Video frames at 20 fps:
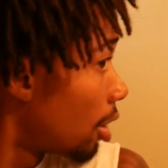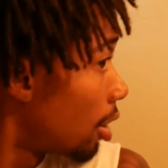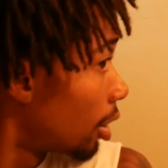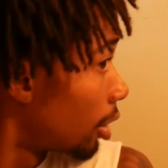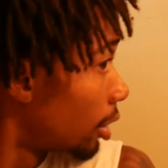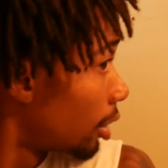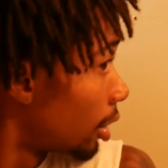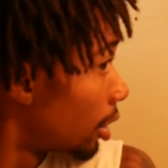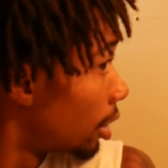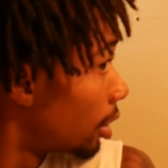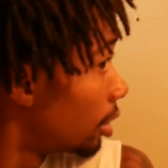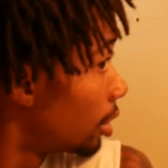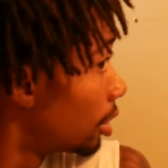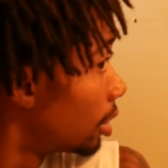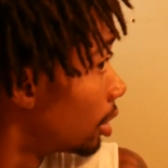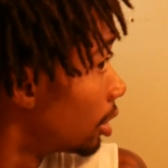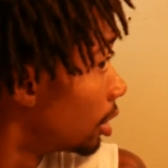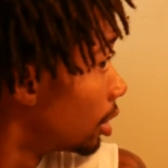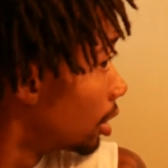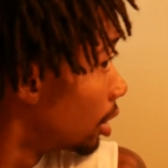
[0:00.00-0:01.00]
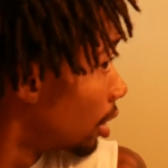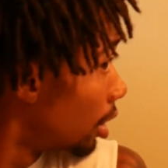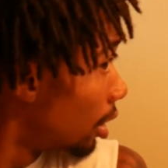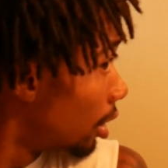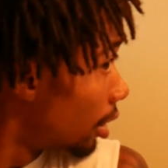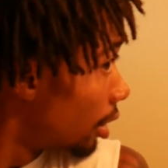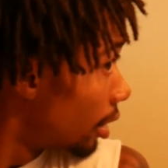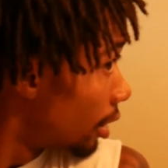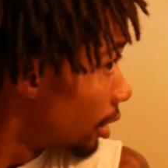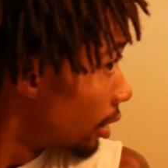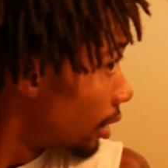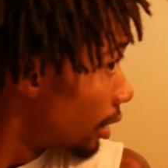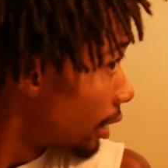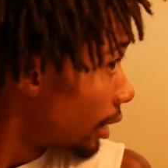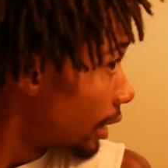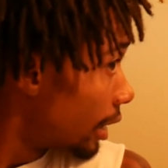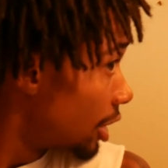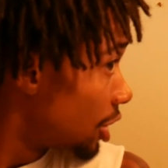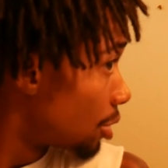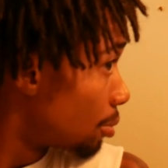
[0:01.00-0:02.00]
all good.
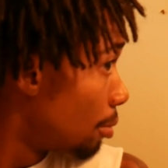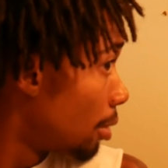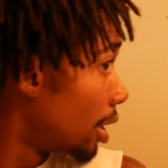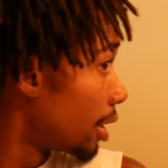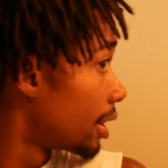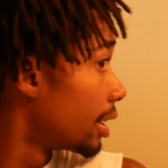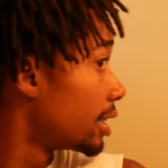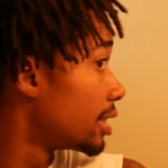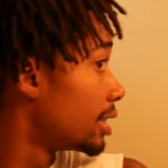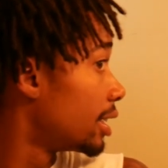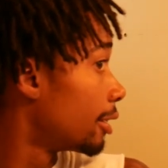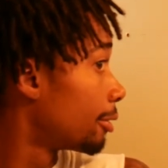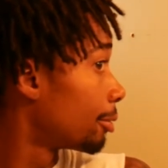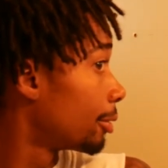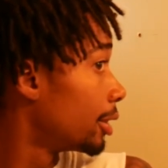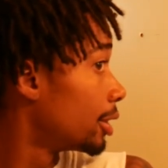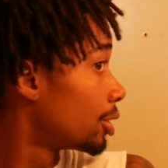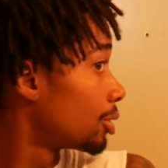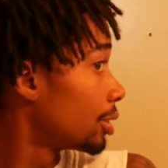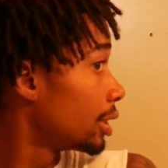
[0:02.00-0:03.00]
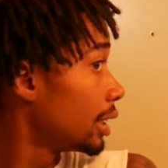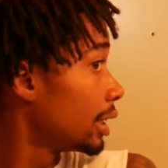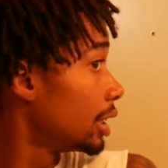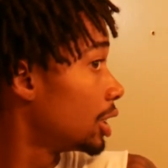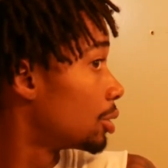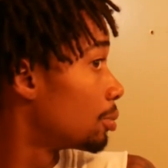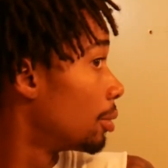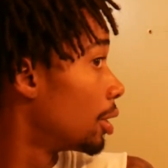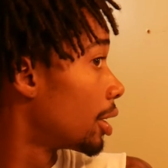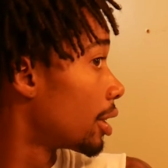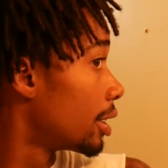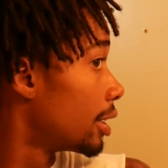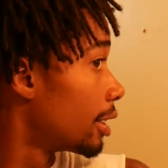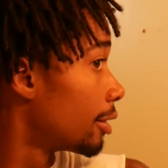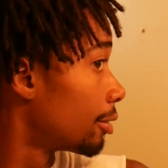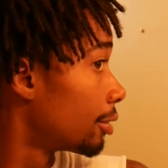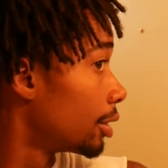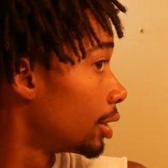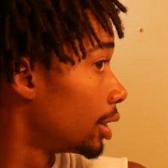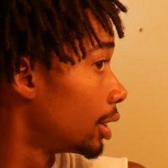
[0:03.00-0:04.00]
Each month is different. Treat each month
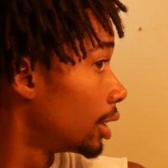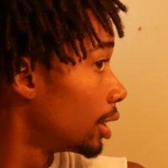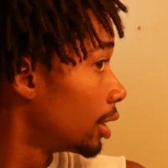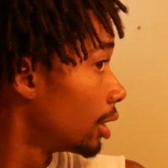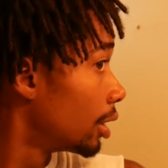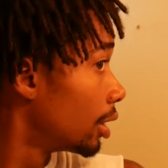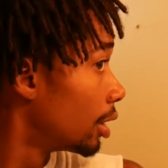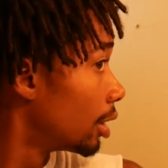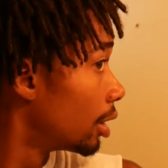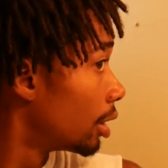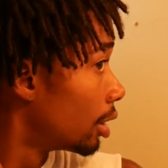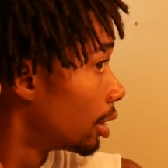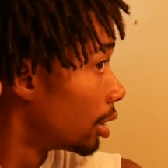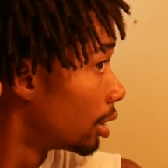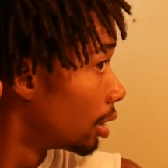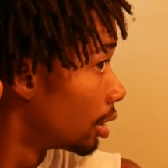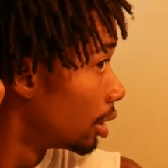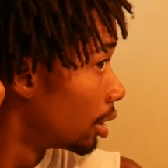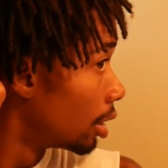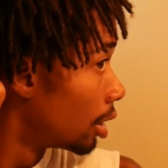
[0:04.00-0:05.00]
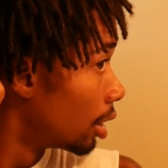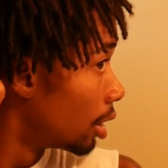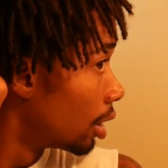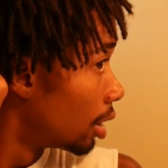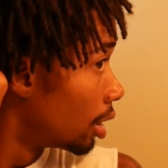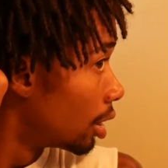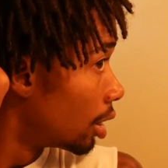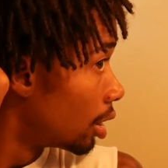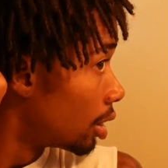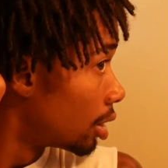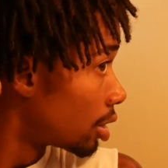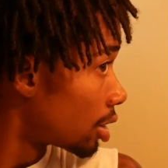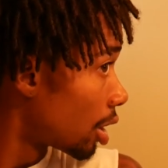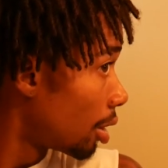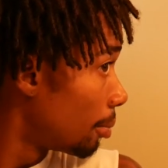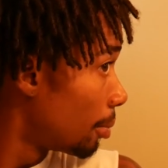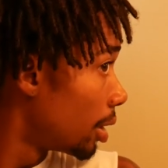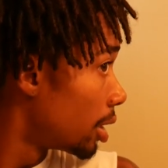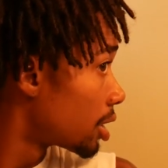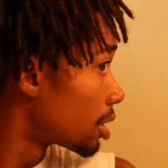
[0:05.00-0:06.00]
differently.
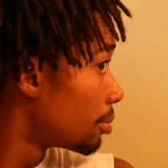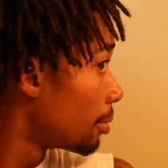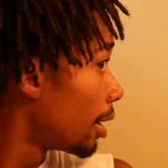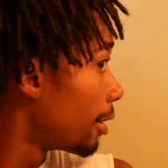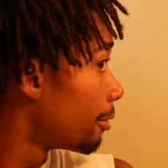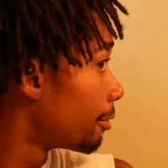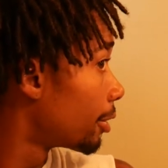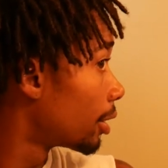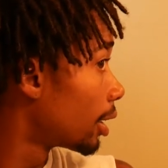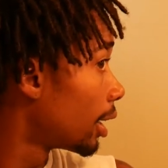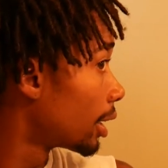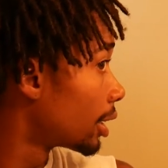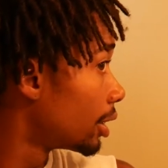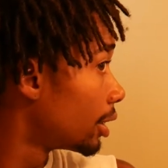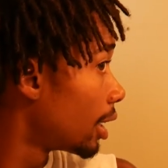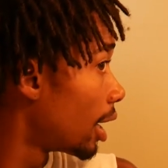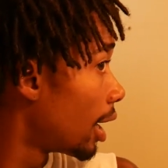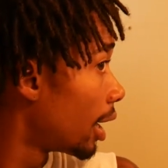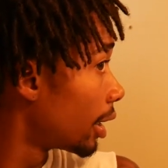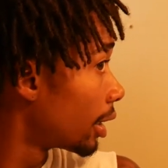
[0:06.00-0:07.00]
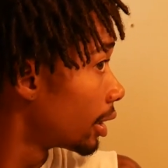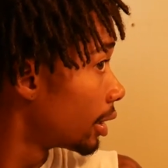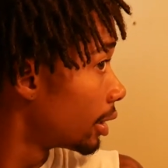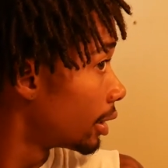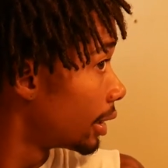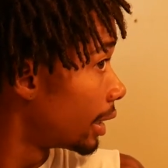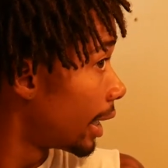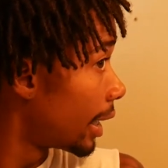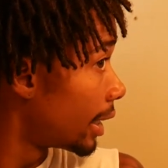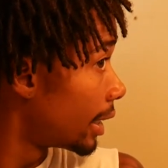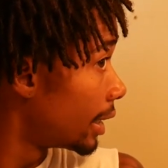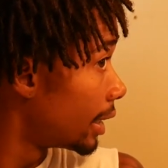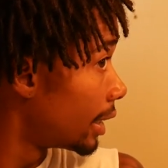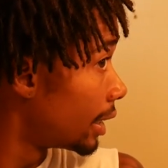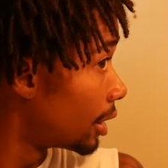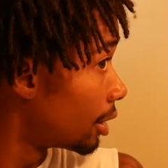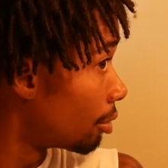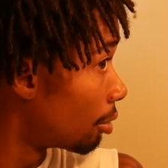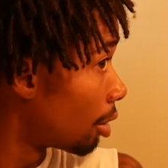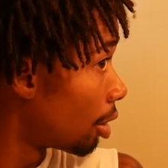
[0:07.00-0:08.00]
Some months might feel like you're not
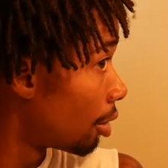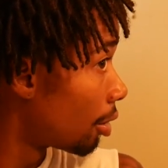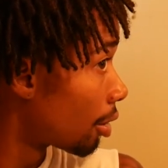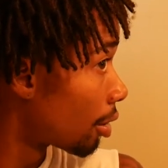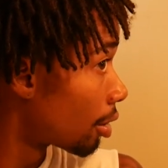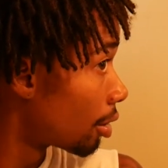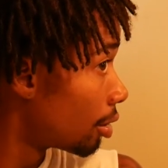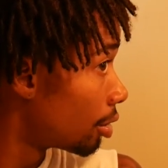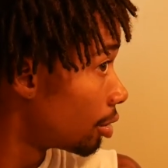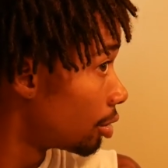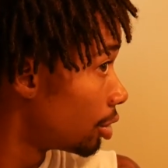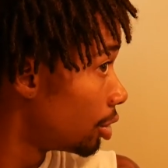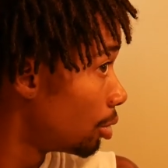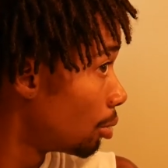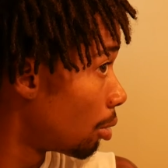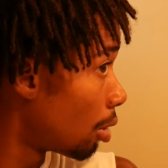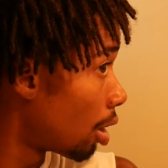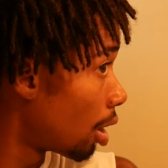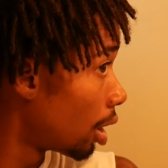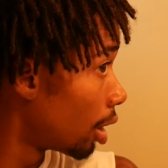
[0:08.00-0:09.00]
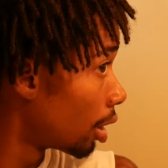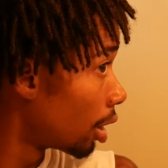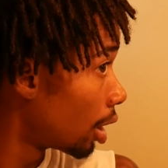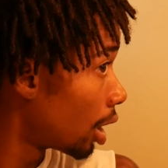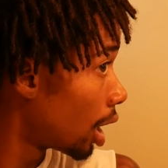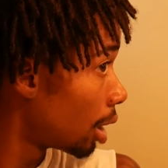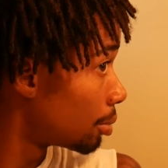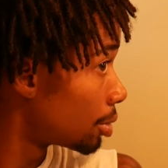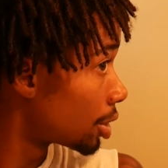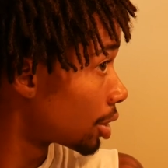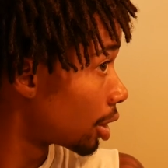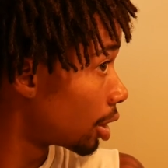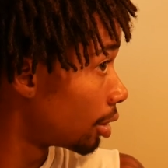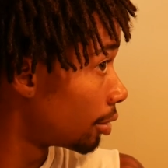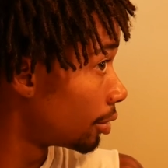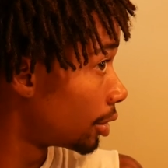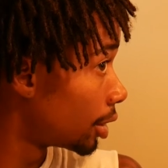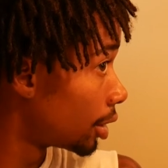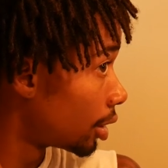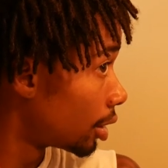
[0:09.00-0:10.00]
gaining growth. You are, I'm sure
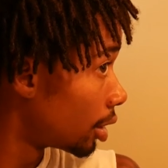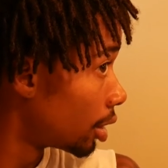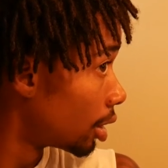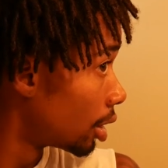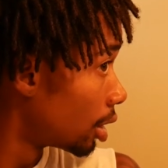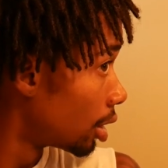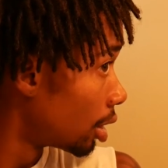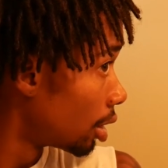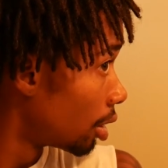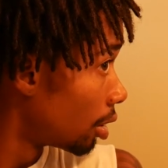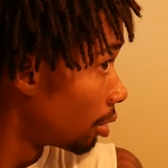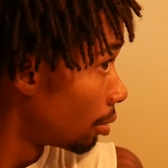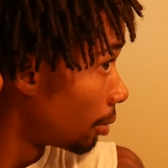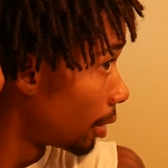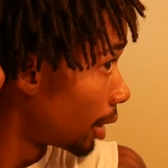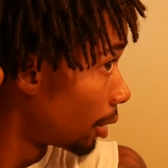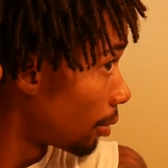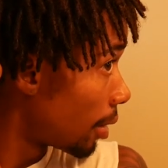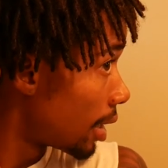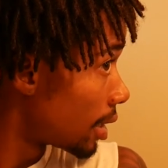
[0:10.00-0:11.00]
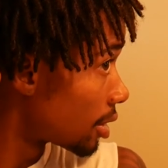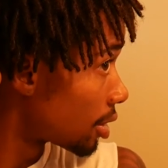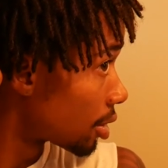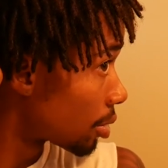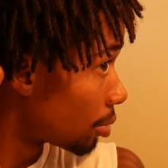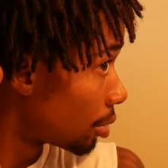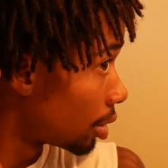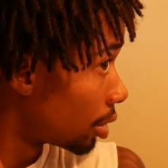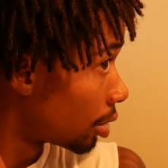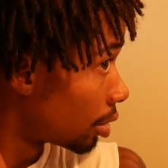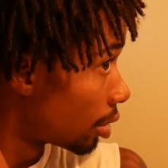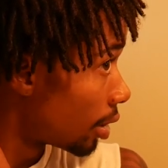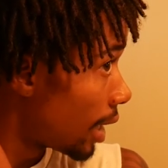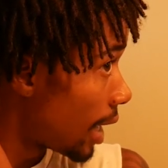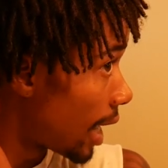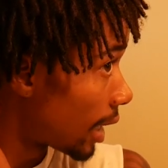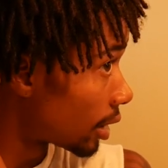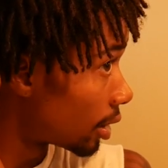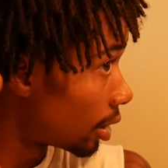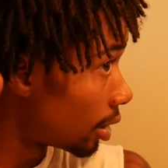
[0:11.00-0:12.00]
of it. Wait, why is this one
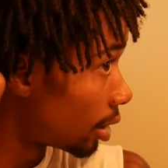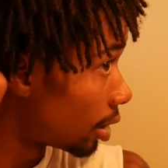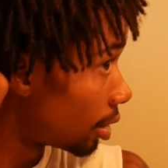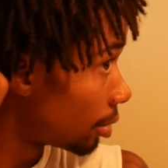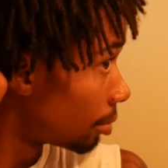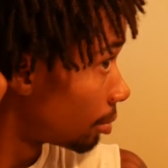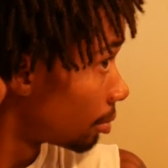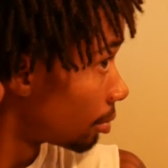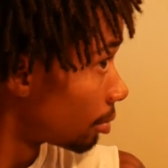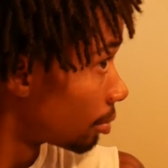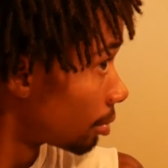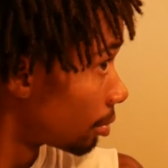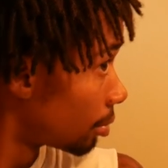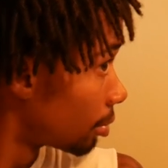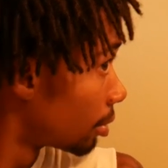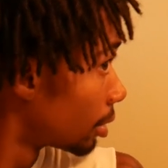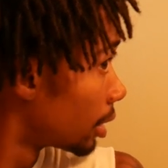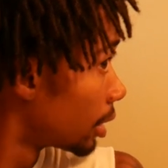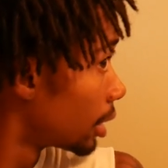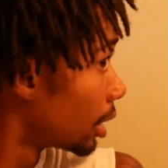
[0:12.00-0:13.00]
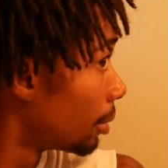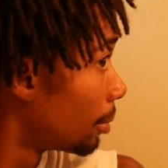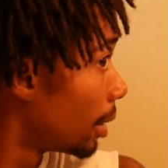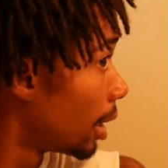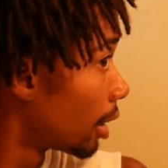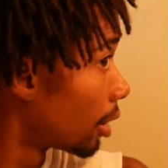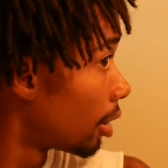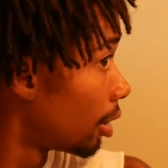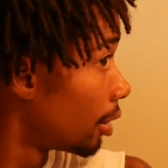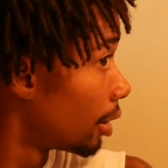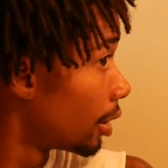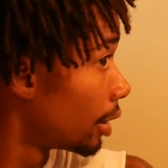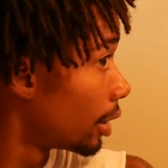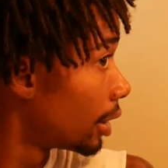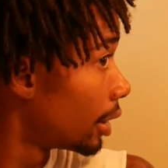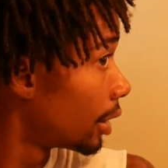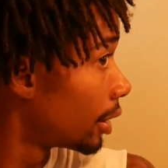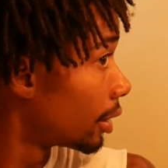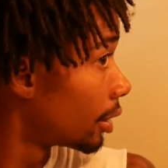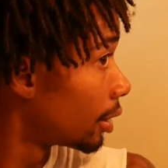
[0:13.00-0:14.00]
acting up? Get back on there,
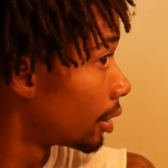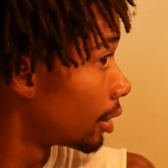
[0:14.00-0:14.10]
yeah.